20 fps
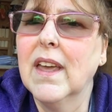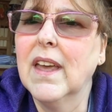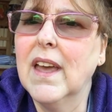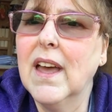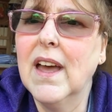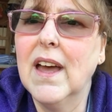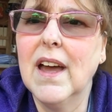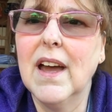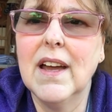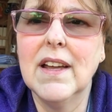
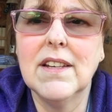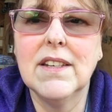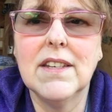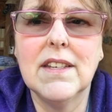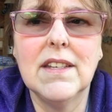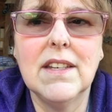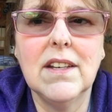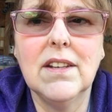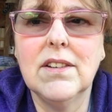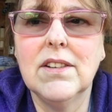yeah, I
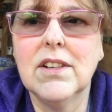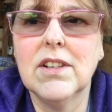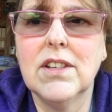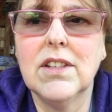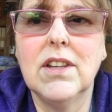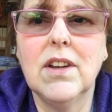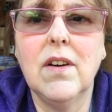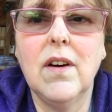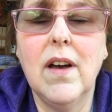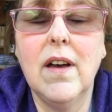still
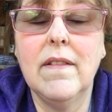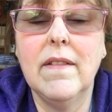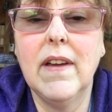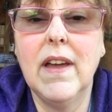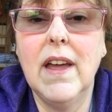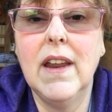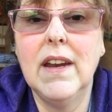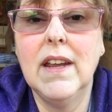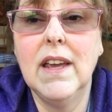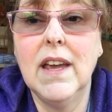just don't have
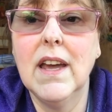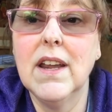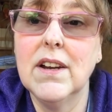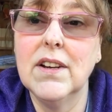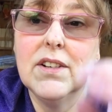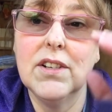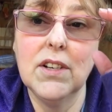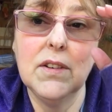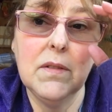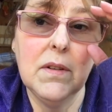any
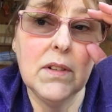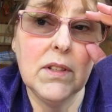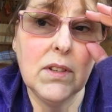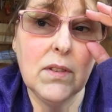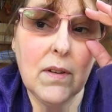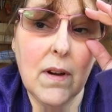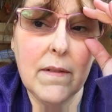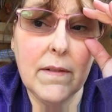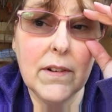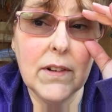energy
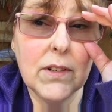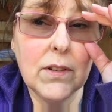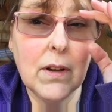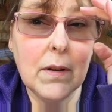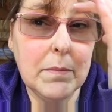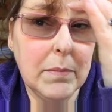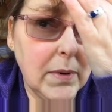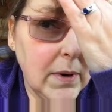whatsoever. So I'm